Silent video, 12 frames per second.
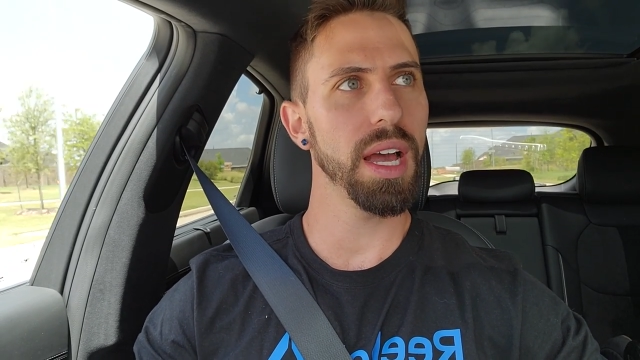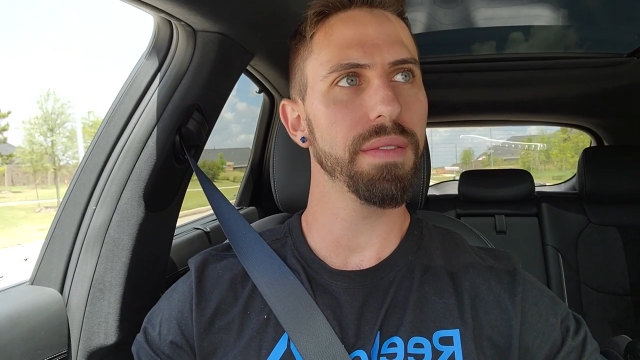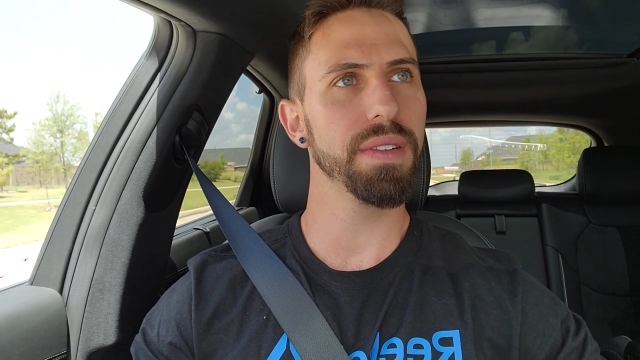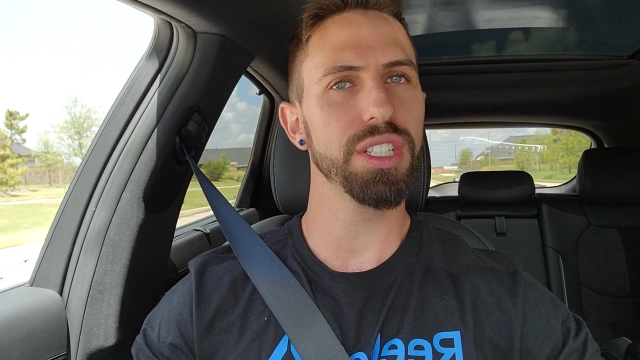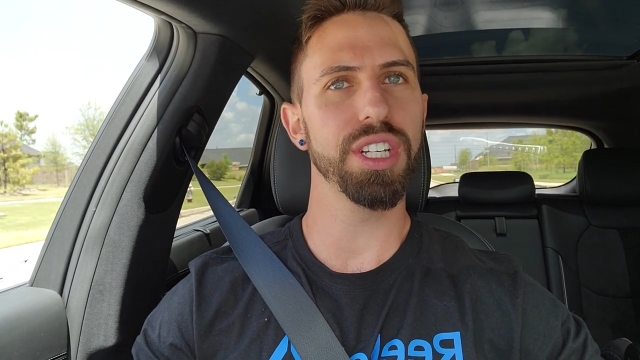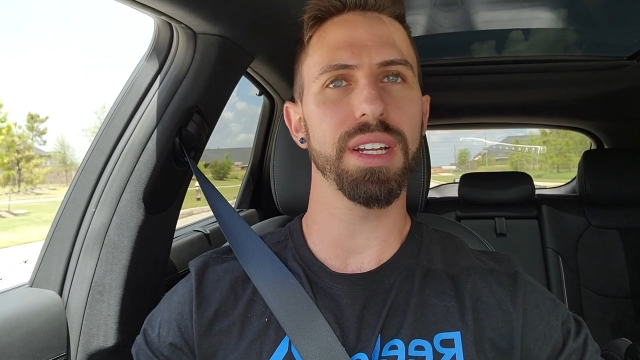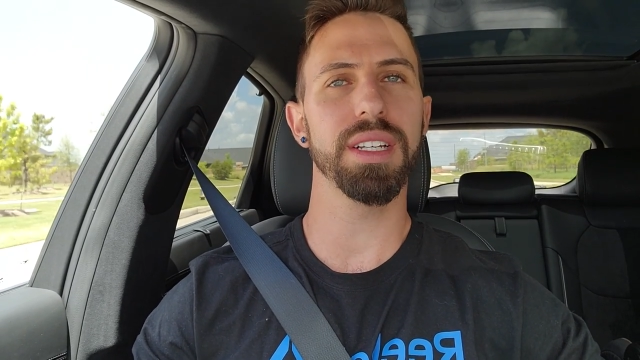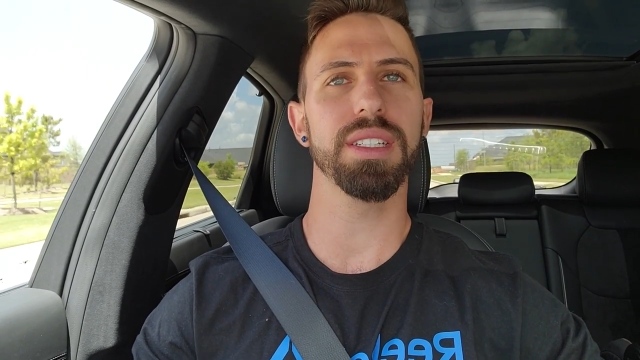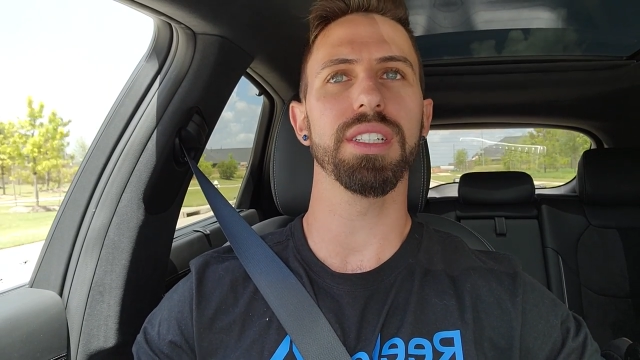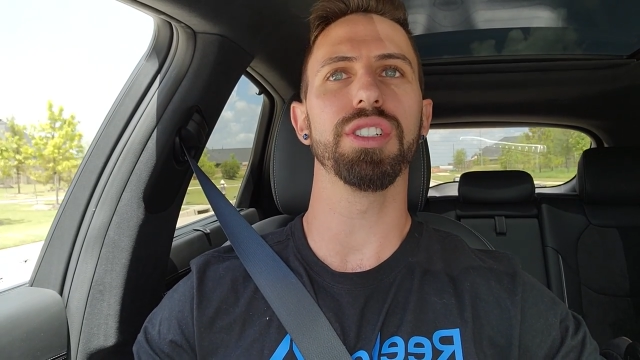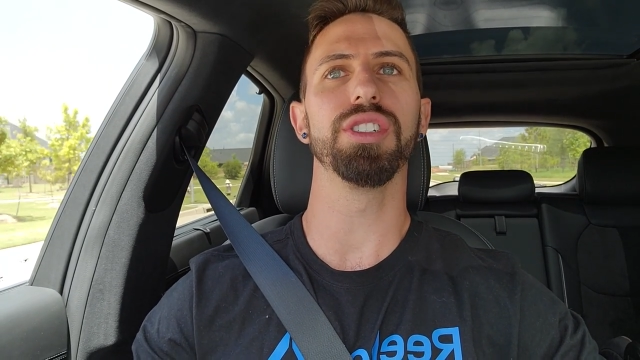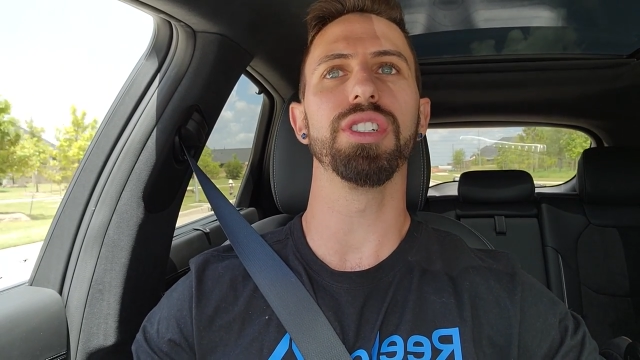I have a
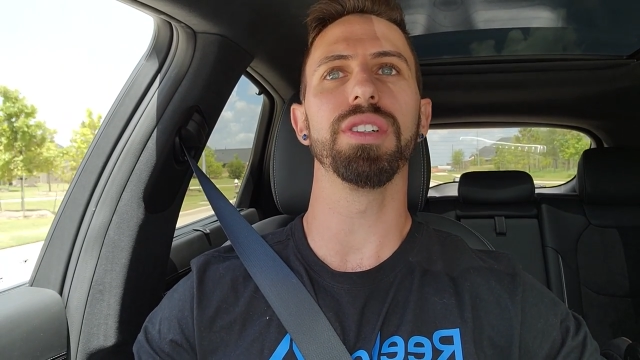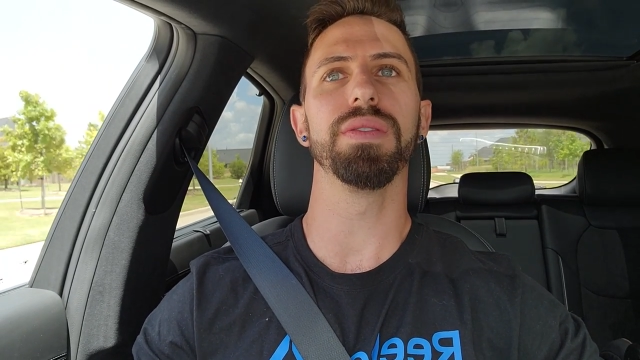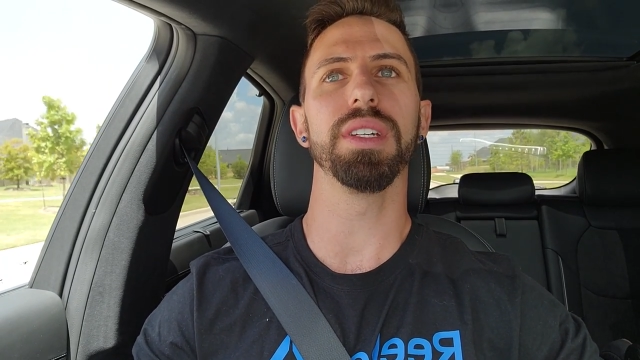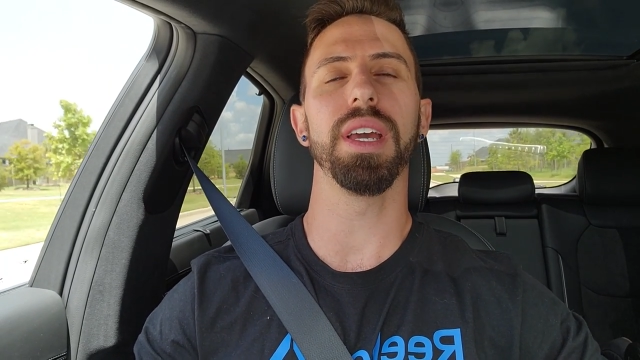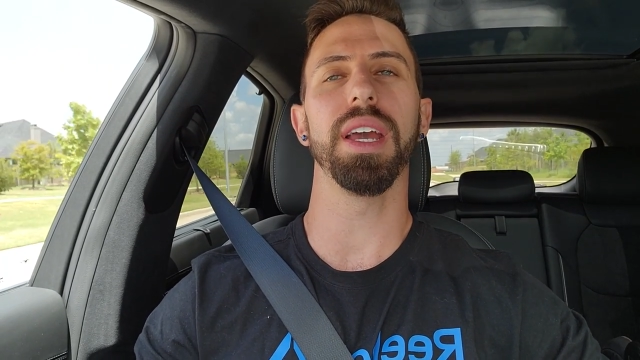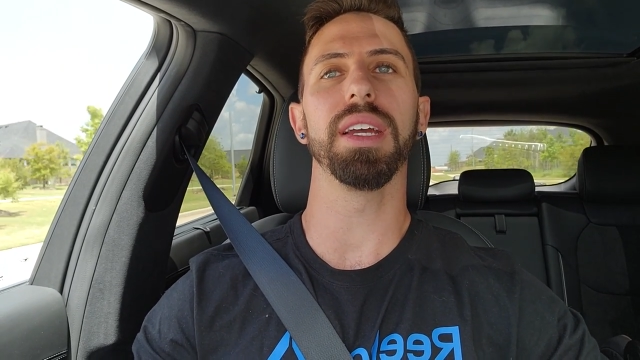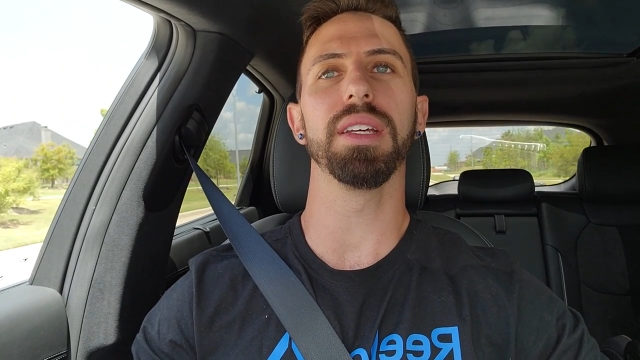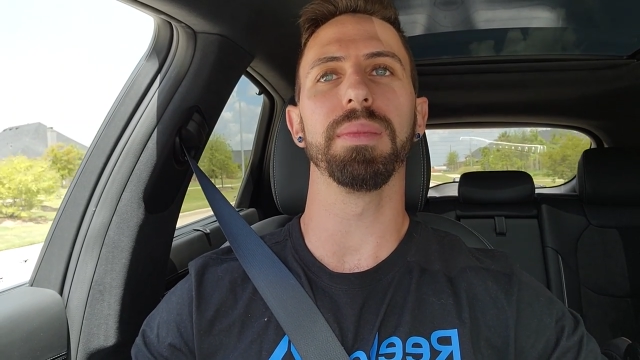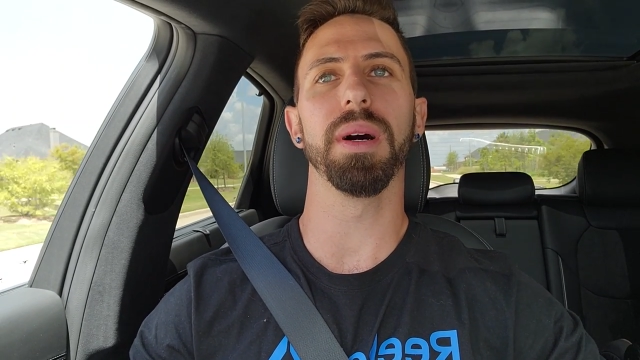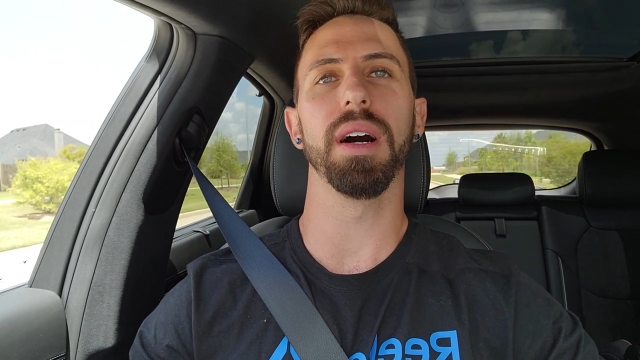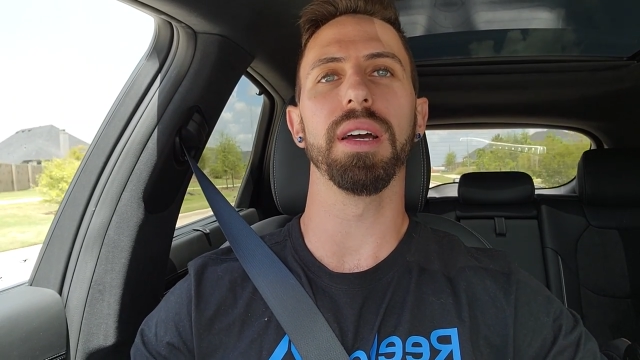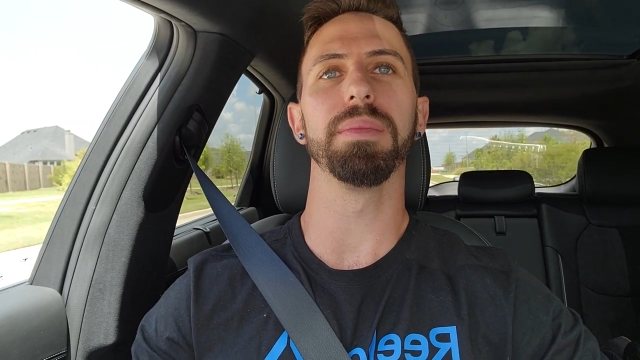Genesis GV80
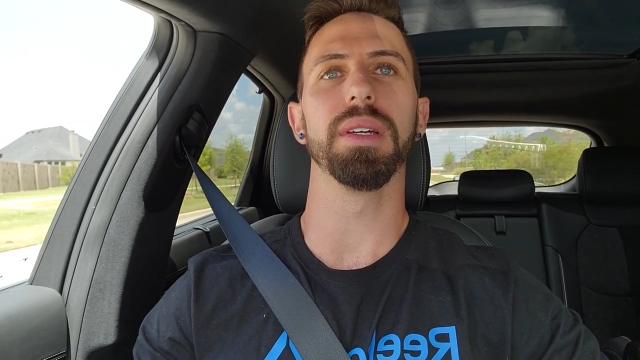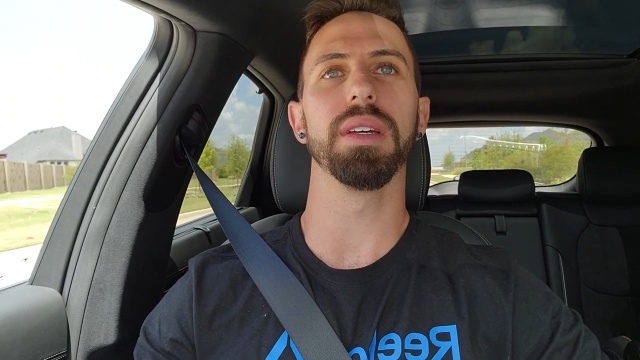behind